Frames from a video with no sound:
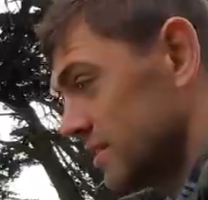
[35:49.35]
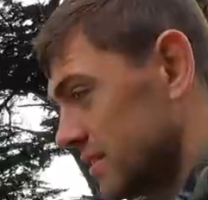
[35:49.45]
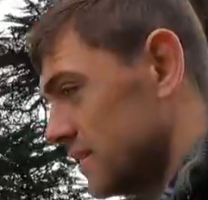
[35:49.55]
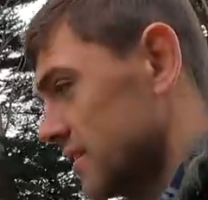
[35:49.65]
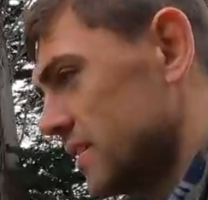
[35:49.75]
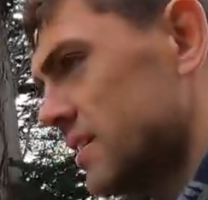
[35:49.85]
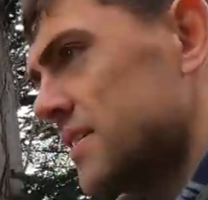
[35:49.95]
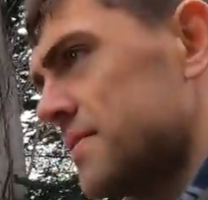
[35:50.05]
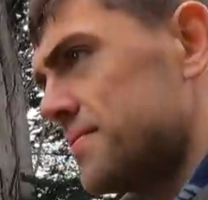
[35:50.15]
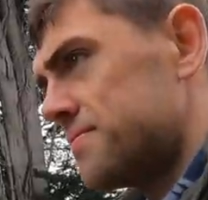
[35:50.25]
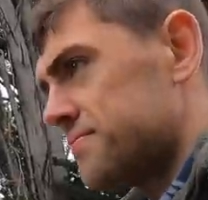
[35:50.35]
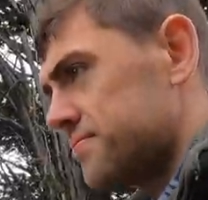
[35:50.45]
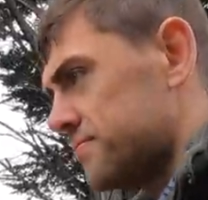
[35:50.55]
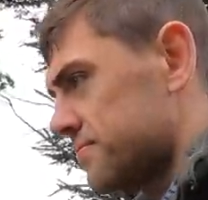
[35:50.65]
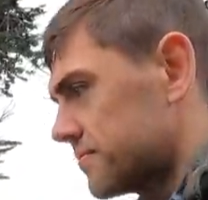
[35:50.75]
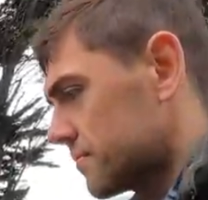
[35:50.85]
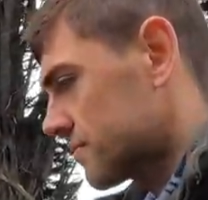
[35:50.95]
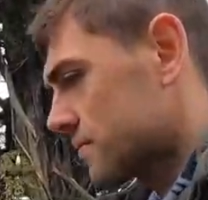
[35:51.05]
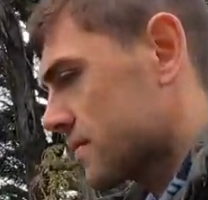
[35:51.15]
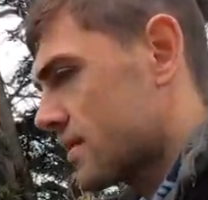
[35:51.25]
Yeah. So you will have to
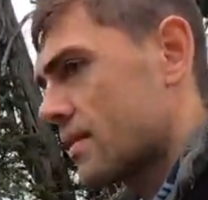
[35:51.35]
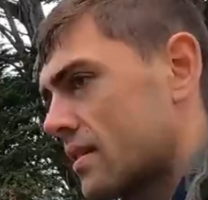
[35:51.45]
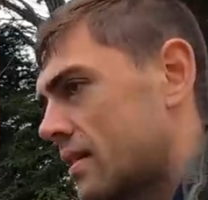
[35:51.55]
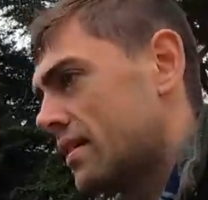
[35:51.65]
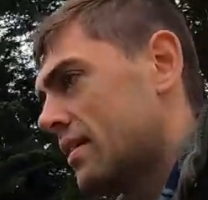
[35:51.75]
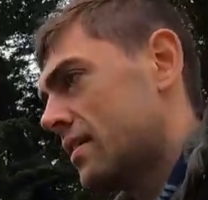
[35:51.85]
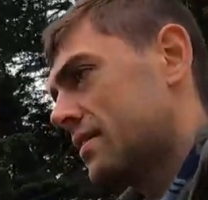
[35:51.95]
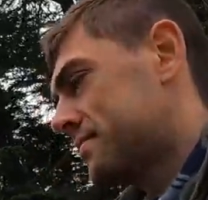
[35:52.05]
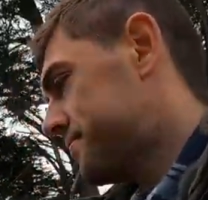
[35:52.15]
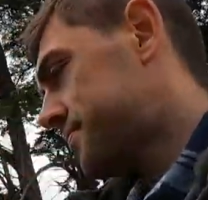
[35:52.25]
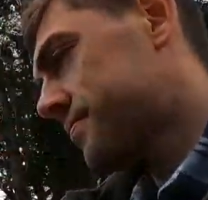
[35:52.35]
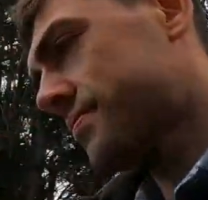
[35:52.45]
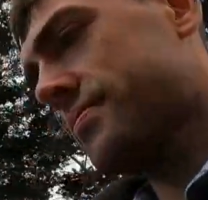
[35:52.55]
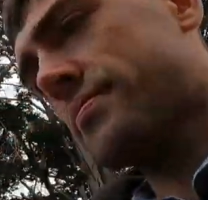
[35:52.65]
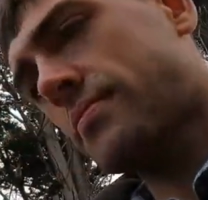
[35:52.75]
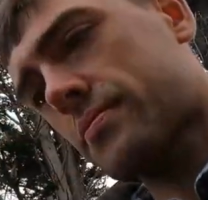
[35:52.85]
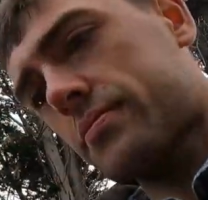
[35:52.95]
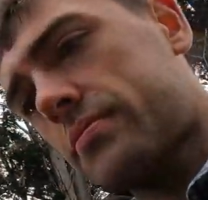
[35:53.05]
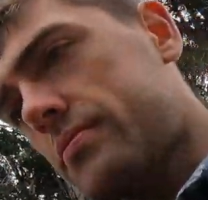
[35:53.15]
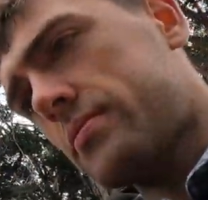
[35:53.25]
excuse the mess here. This was done
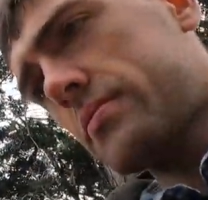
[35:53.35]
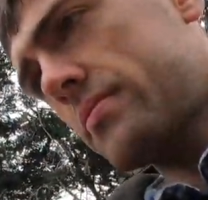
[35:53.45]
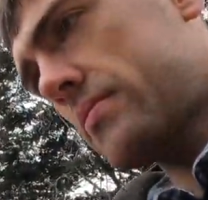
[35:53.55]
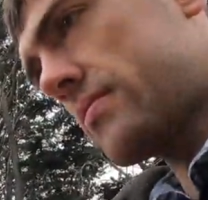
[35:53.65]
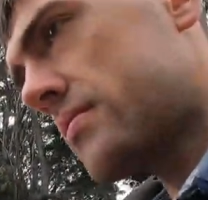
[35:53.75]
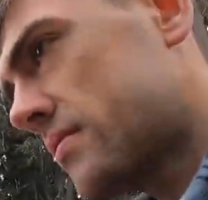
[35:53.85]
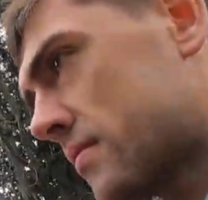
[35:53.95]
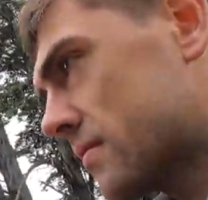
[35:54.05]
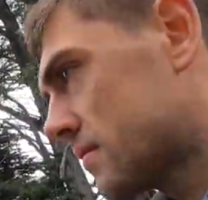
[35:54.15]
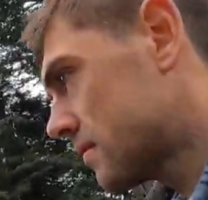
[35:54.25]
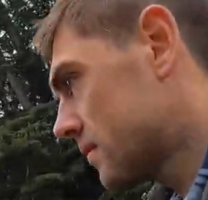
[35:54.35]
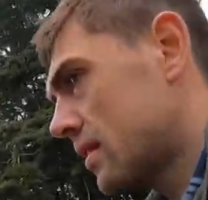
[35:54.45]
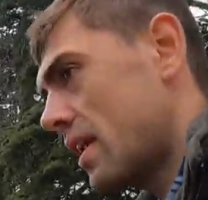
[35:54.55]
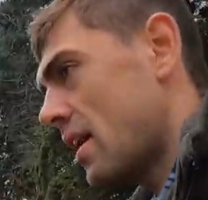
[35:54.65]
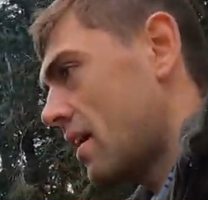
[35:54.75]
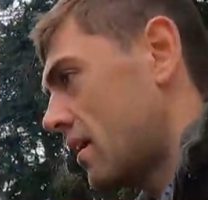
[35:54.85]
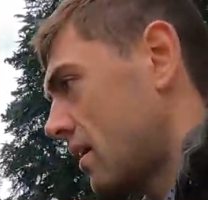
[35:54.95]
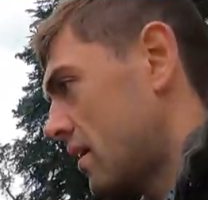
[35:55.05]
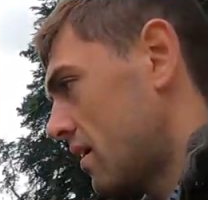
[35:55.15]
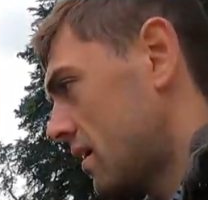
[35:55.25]
a little bit makeshiftly because we were supposed yep. to
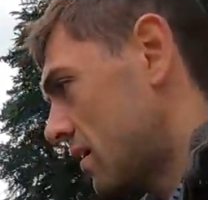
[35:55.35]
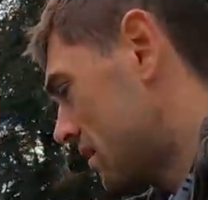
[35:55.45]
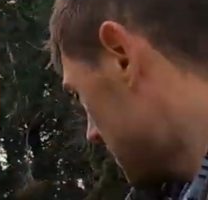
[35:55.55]
have a digger here